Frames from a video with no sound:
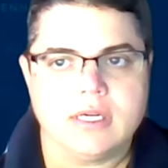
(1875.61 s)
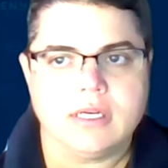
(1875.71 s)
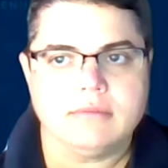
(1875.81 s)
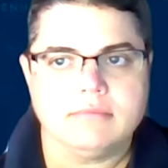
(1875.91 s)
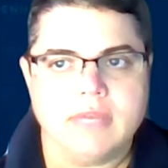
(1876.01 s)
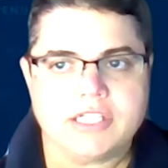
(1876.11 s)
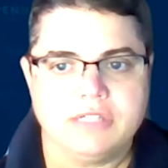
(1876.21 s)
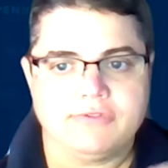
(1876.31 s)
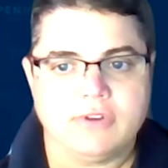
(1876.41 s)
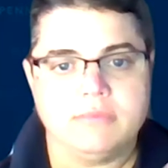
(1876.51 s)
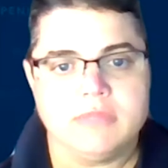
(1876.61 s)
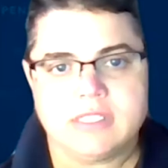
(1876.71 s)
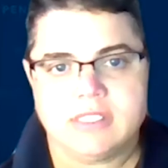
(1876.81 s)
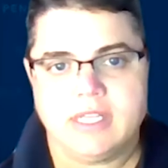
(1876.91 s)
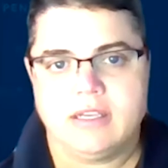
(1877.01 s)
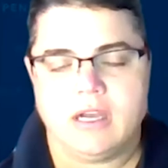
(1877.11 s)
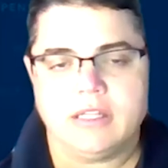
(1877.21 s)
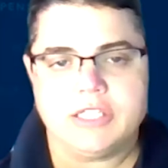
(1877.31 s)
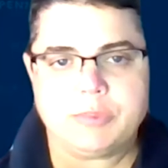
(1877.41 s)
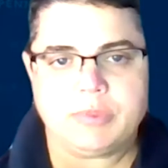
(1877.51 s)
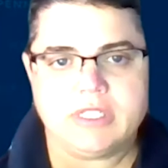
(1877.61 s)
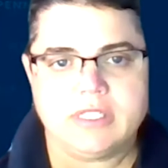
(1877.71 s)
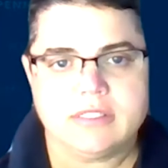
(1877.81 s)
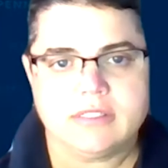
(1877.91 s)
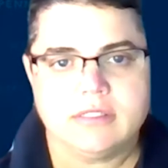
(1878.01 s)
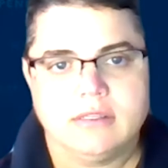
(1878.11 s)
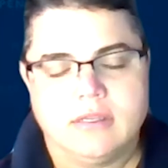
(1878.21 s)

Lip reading: actually from the State College Police,